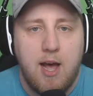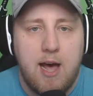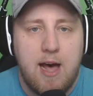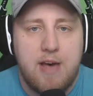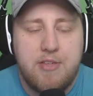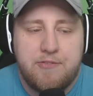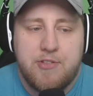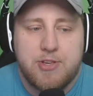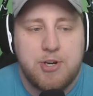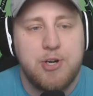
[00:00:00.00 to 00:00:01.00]
And then for
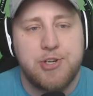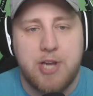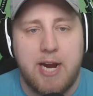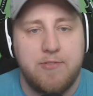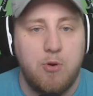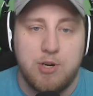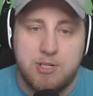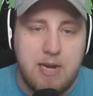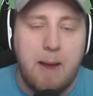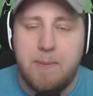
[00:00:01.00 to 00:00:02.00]
the Surge side, of course,
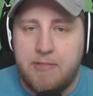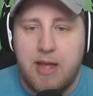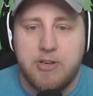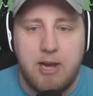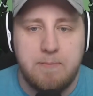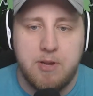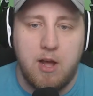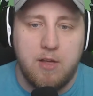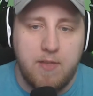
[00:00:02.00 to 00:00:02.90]
not being that top dog,